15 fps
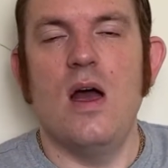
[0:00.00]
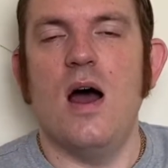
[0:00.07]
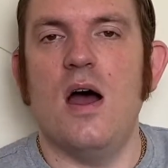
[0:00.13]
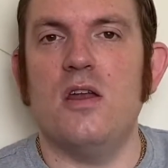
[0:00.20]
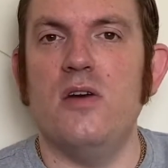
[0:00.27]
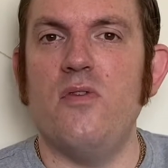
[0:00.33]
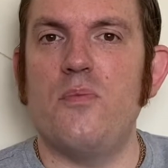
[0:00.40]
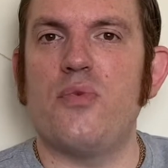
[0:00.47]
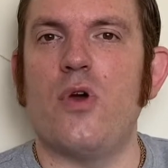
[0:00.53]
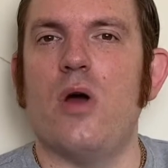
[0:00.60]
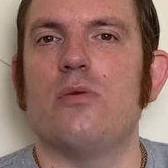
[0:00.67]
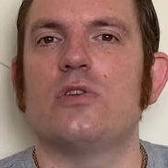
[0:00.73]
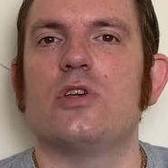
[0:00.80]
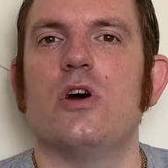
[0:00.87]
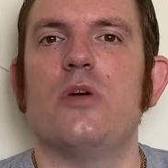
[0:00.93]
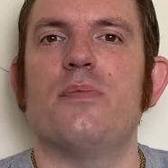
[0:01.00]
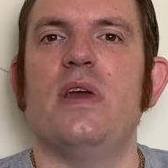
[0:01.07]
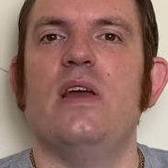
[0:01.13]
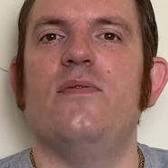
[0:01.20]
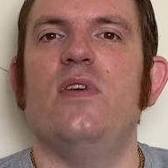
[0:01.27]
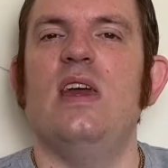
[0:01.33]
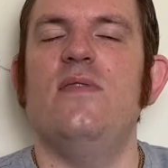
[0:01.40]
Another pro has got to
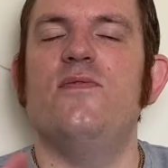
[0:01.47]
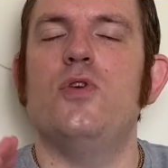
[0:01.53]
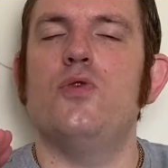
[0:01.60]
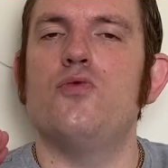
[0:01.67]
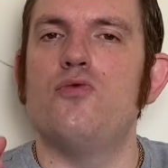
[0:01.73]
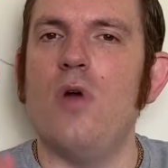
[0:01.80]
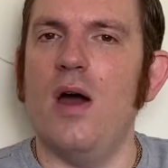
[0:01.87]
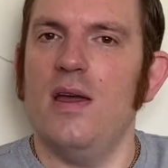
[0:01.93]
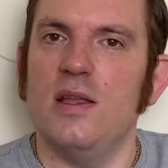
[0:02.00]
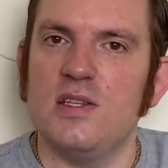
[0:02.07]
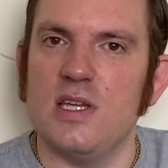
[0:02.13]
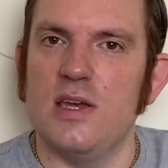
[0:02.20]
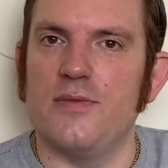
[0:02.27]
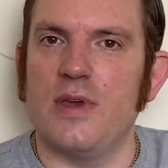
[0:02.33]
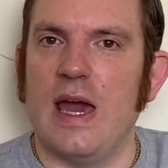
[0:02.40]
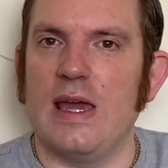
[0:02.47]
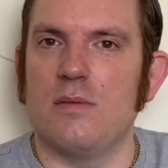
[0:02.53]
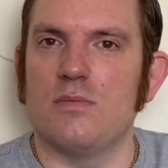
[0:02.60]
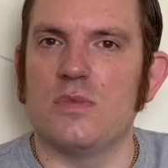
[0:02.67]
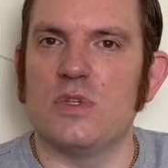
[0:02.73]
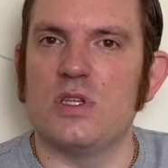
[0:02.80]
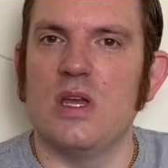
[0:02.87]
be the variety of
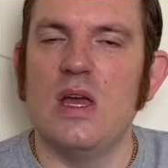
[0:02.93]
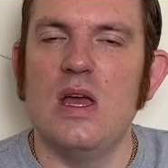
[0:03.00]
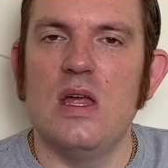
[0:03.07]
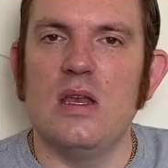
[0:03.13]
games.